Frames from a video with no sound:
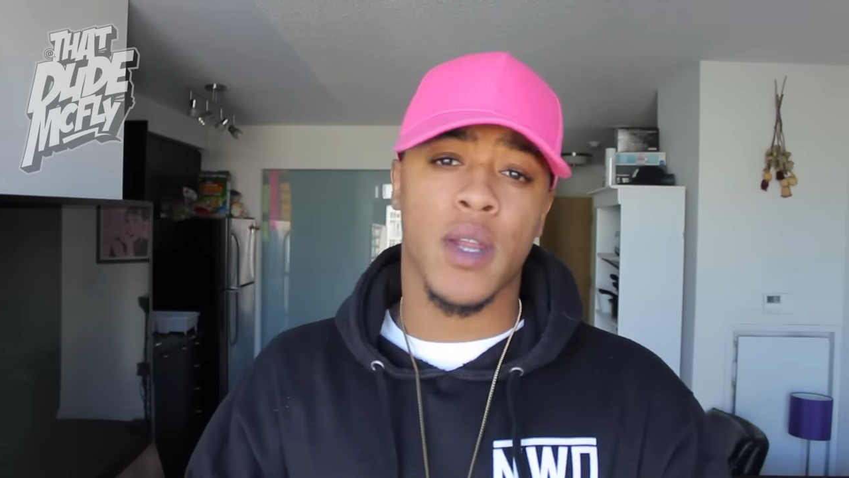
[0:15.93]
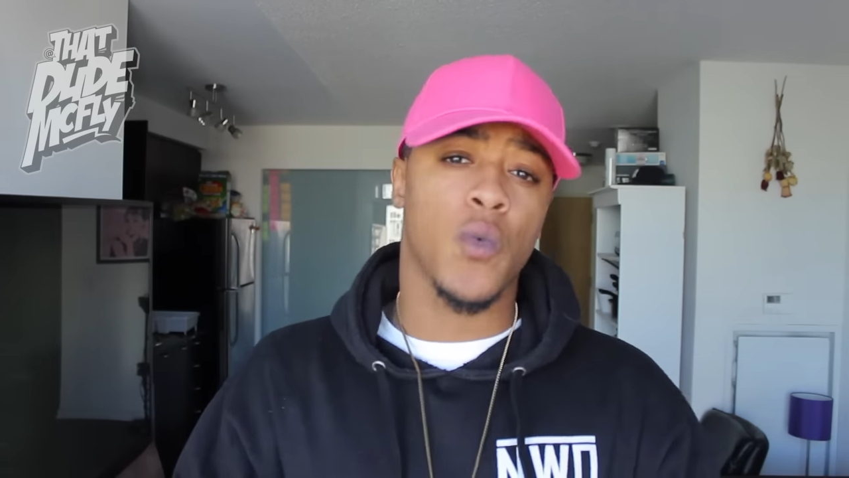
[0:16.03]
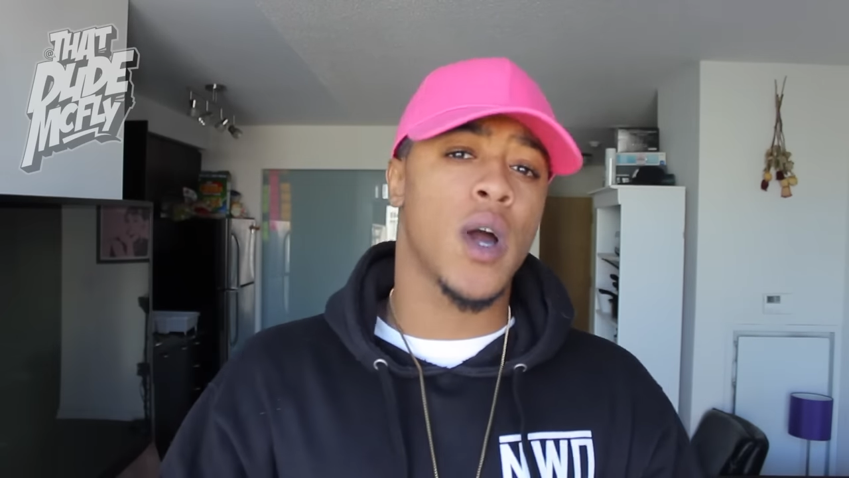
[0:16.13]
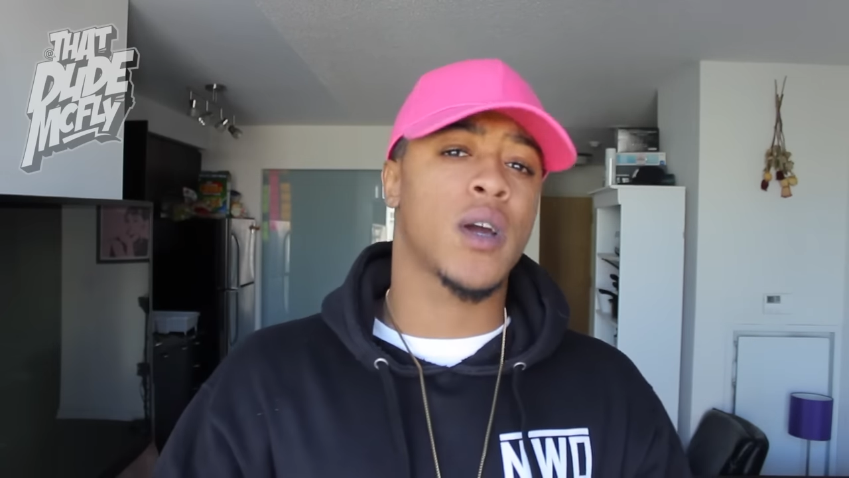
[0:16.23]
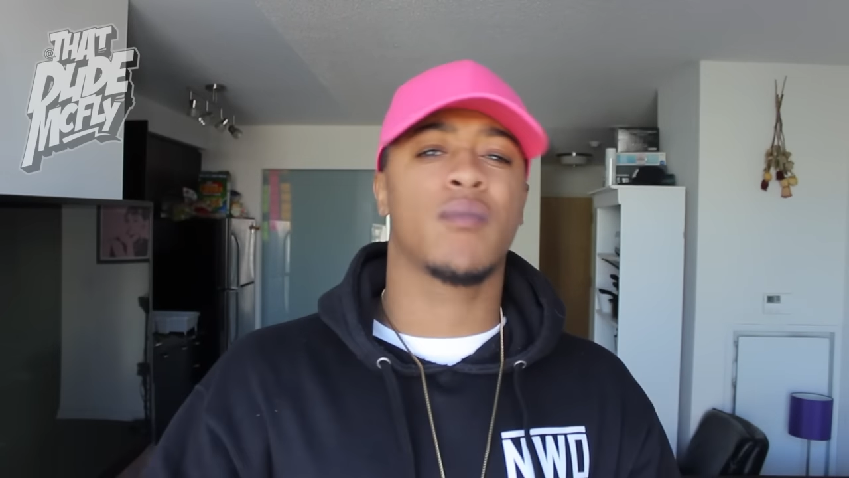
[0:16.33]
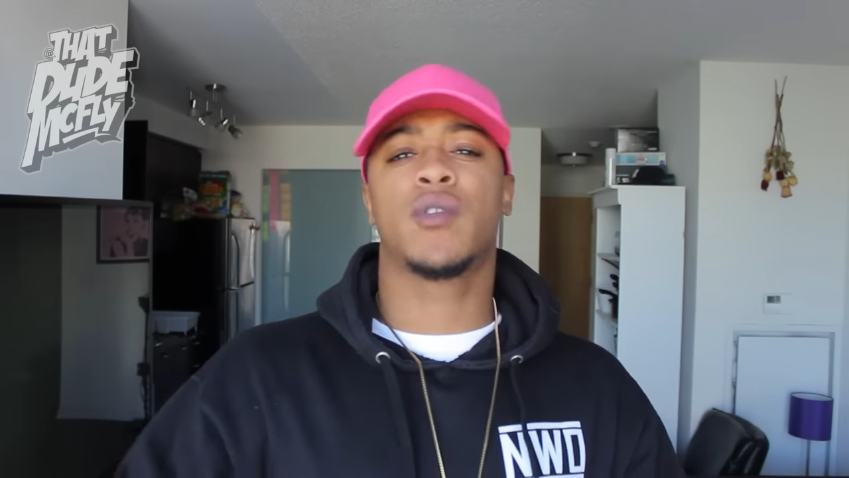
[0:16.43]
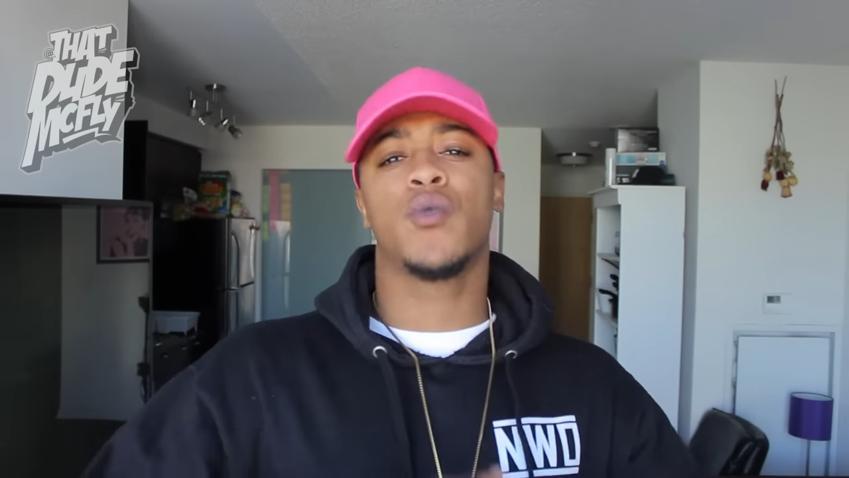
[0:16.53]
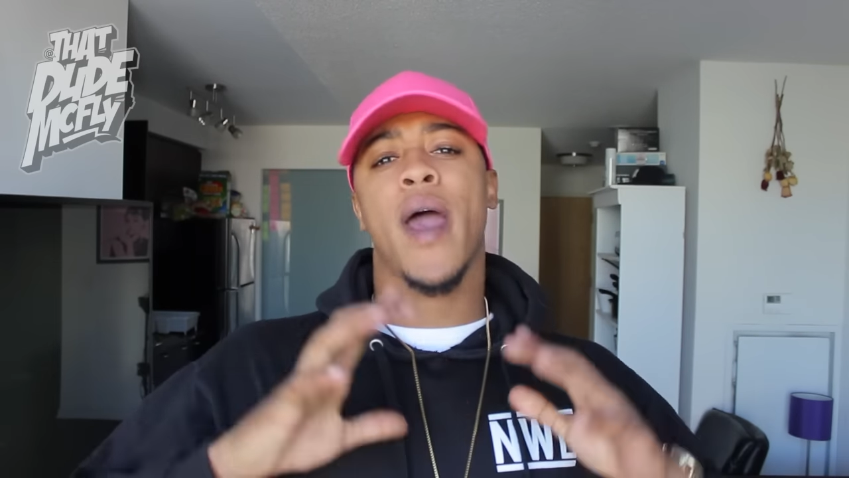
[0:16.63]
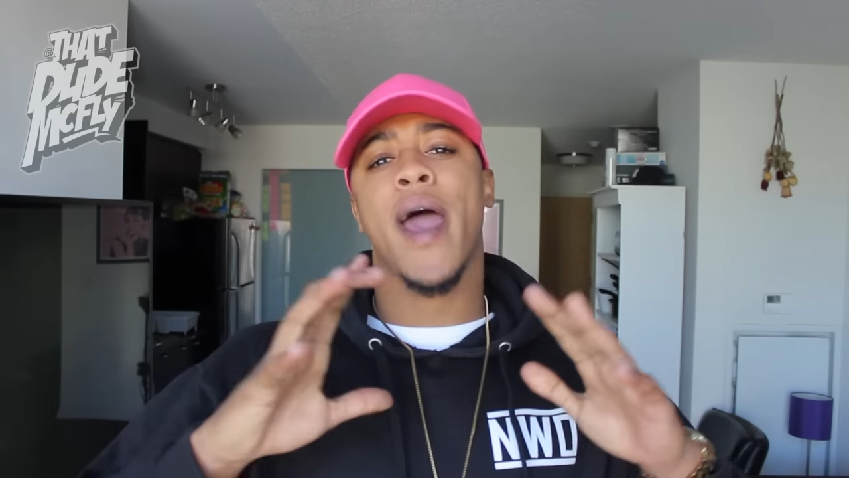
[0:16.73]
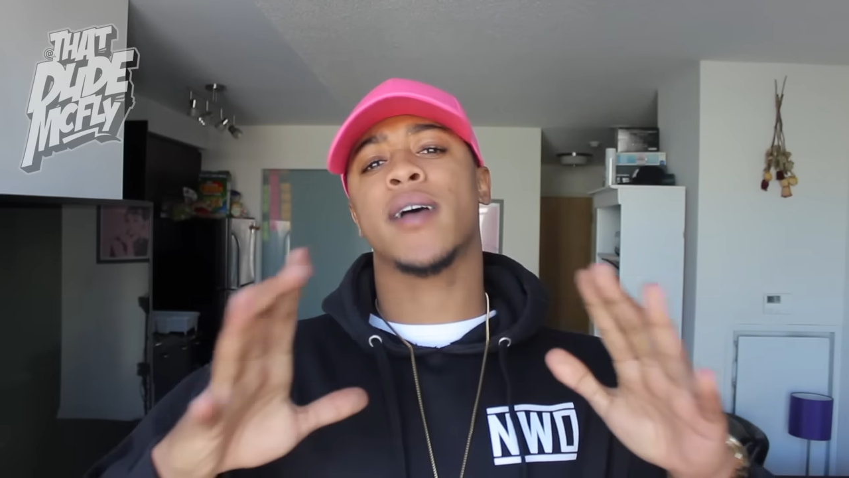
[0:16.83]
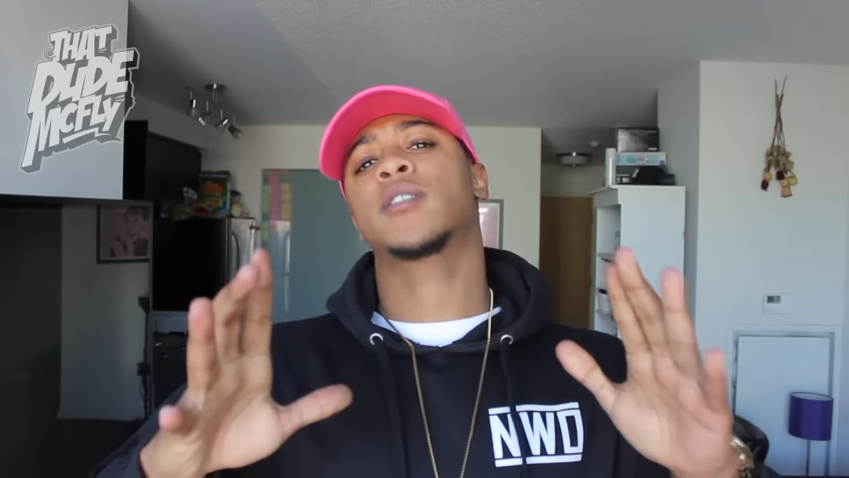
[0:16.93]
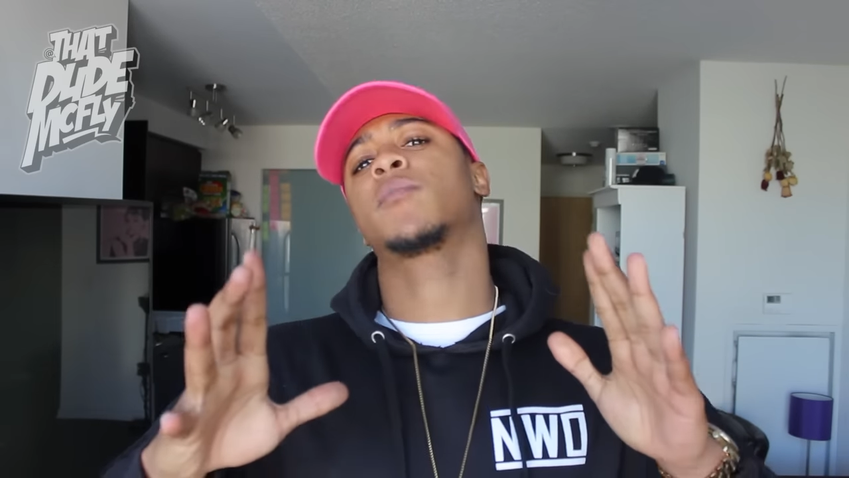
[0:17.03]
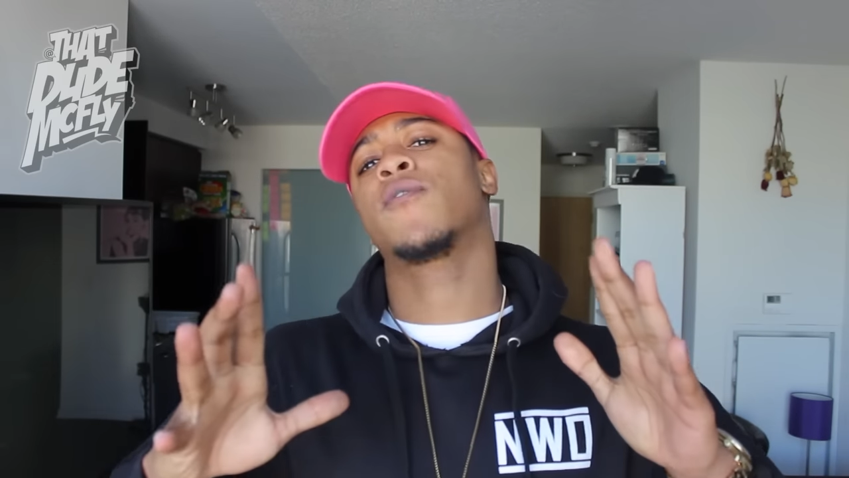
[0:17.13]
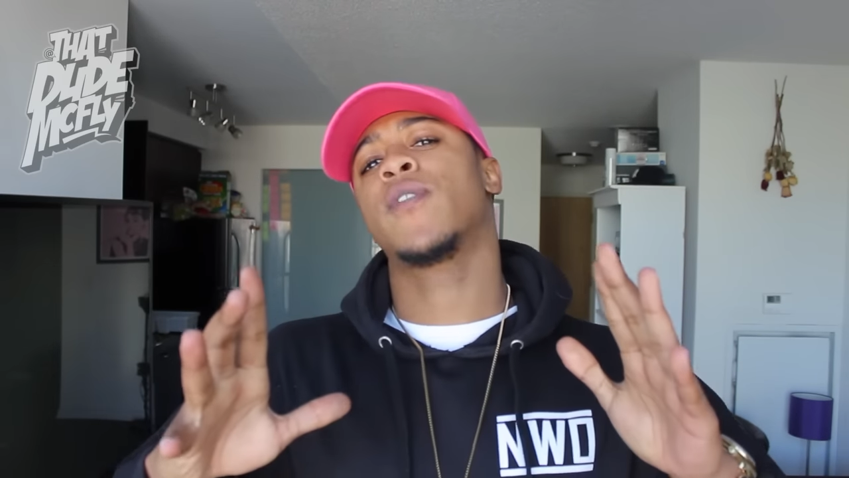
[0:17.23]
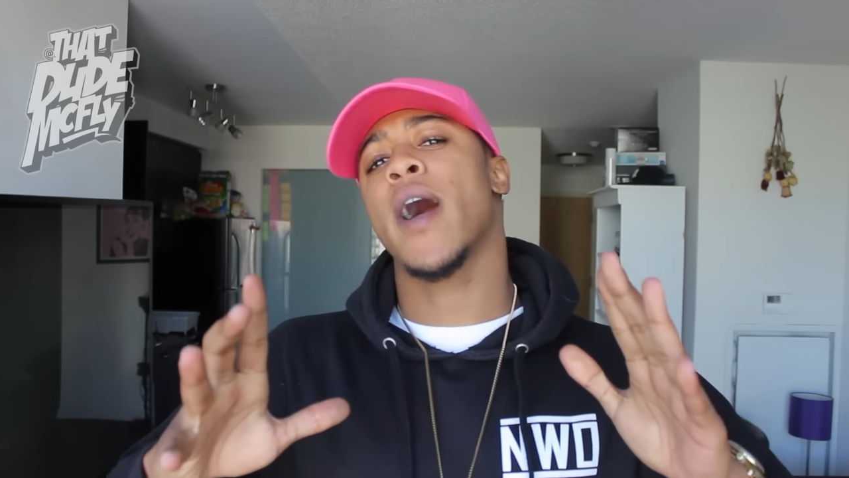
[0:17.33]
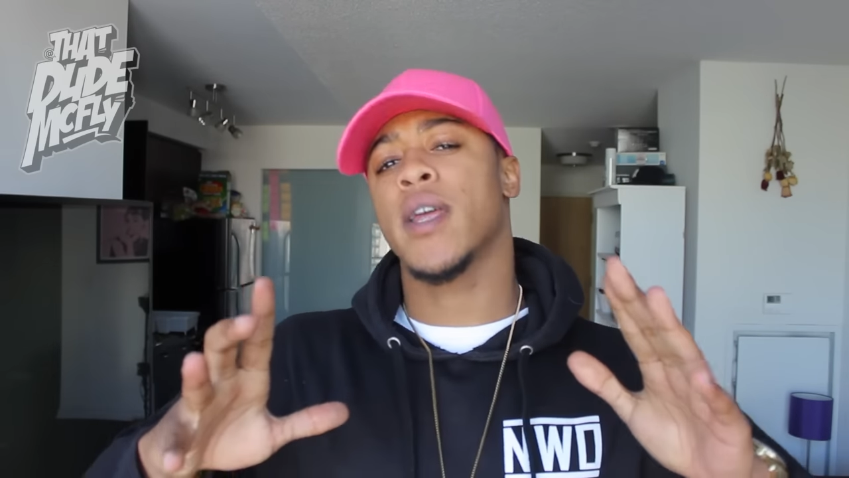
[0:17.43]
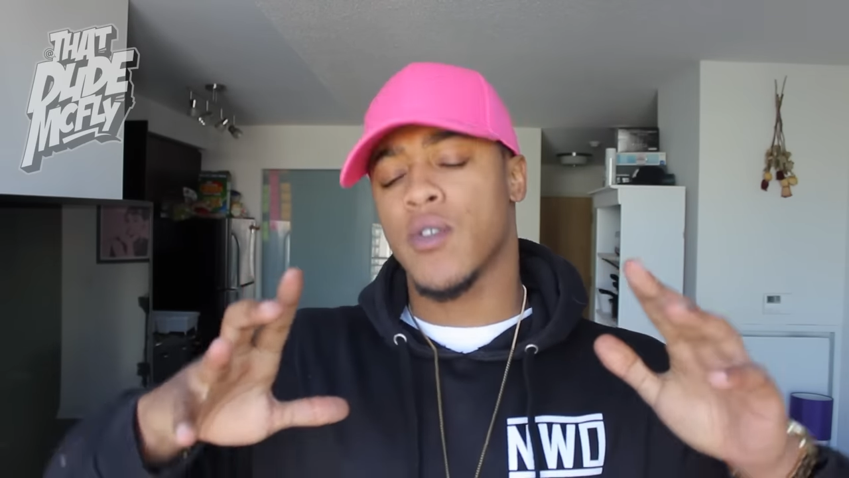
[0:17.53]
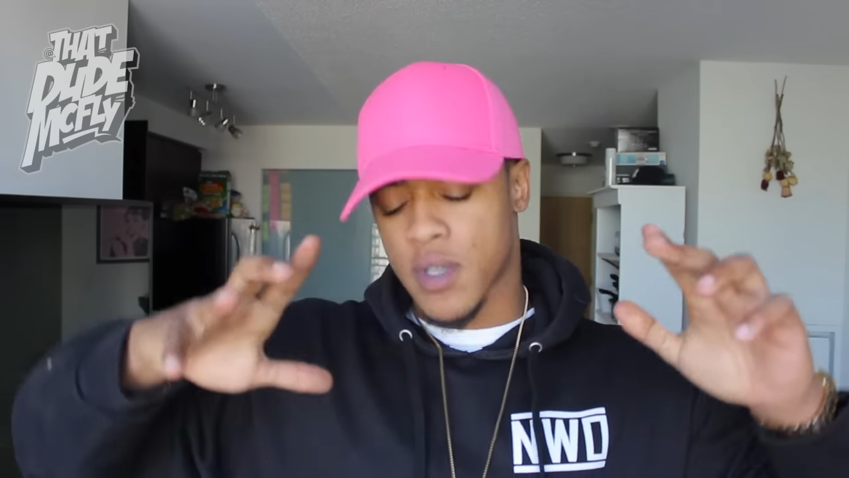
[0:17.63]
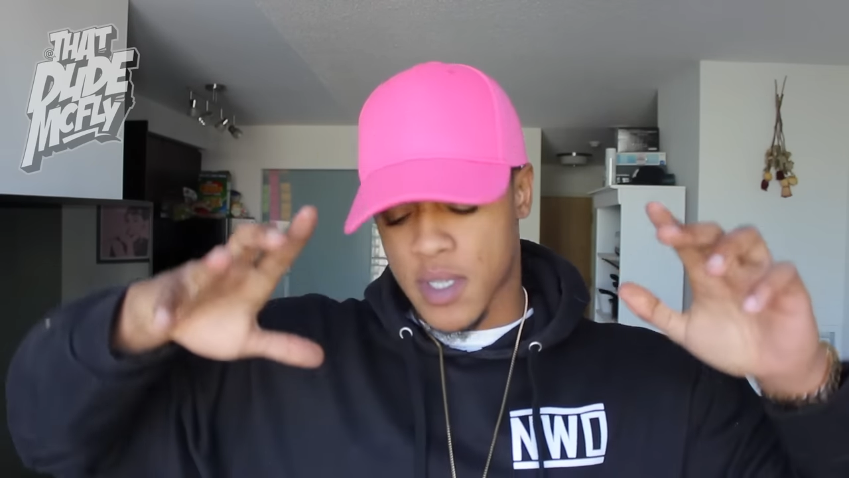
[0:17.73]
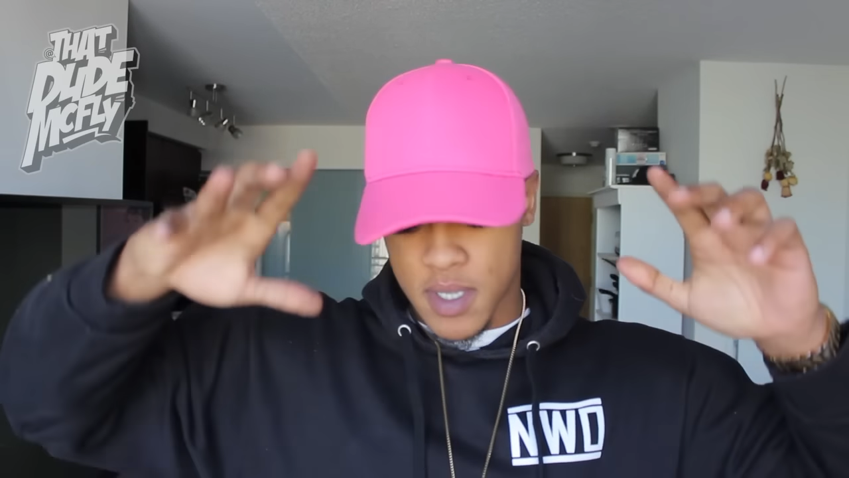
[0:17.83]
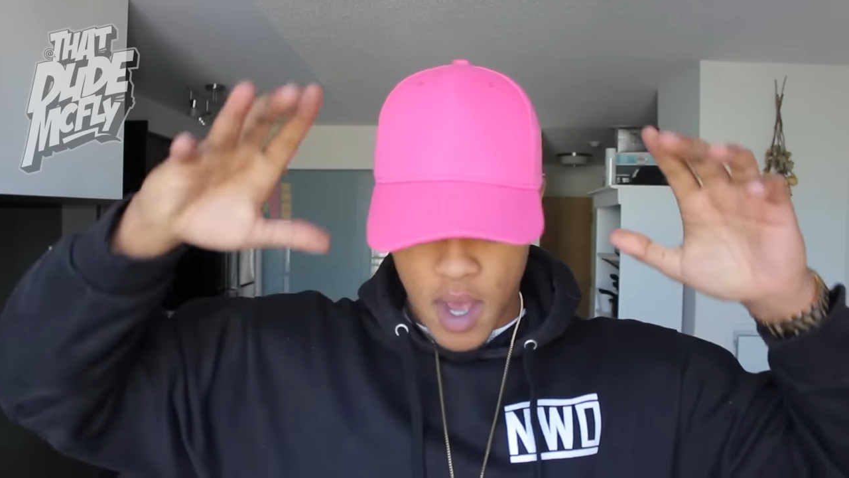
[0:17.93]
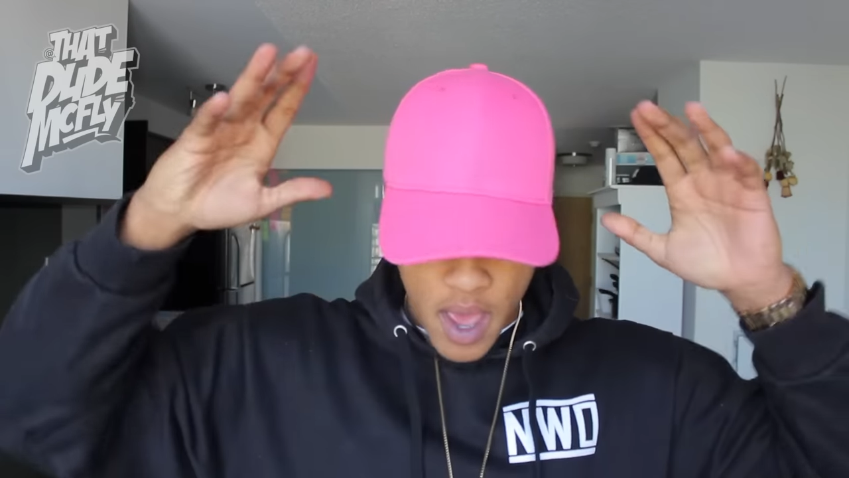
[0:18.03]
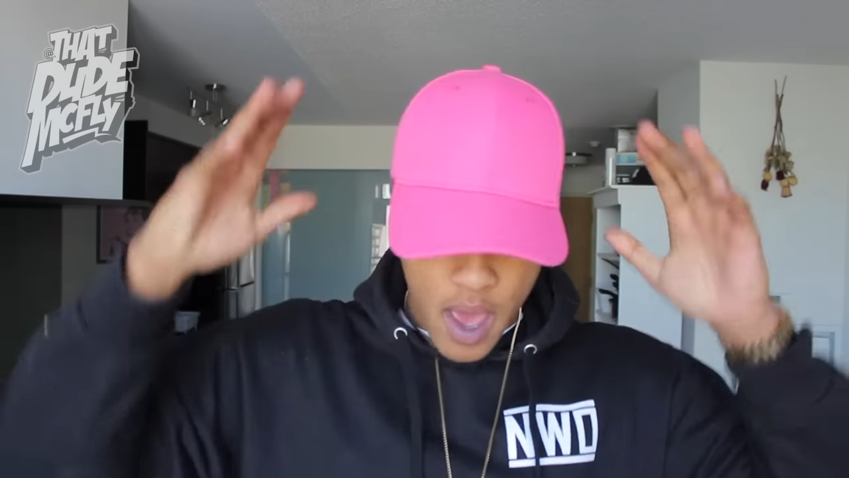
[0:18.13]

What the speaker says: and welcome to Ask McFly. I do this